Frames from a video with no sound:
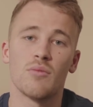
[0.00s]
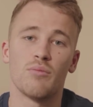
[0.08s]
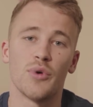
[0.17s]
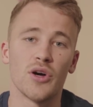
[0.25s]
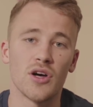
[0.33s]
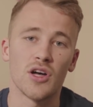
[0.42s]

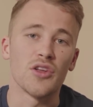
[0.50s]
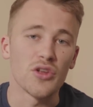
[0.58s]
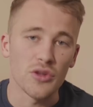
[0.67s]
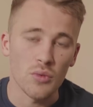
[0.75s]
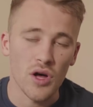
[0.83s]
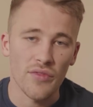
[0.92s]
but
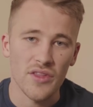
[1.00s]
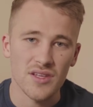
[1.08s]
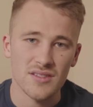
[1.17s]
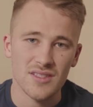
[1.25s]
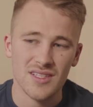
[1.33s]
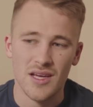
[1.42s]
another one
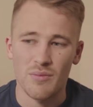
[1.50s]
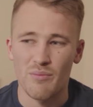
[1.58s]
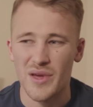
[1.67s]
that's a